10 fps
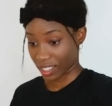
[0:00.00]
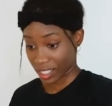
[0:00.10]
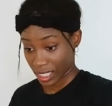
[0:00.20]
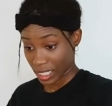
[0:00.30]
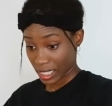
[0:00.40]

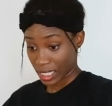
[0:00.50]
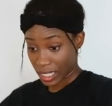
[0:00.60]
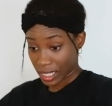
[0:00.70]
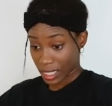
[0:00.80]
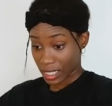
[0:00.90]

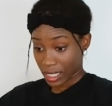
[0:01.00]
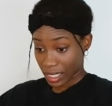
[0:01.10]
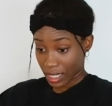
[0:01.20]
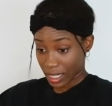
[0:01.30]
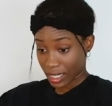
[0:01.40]

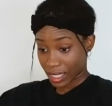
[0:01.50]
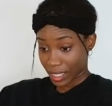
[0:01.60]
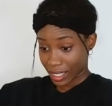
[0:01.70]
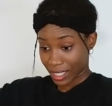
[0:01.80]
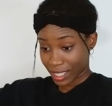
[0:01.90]

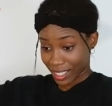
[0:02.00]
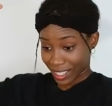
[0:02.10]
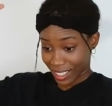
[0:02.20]
No one is speaking in this clip.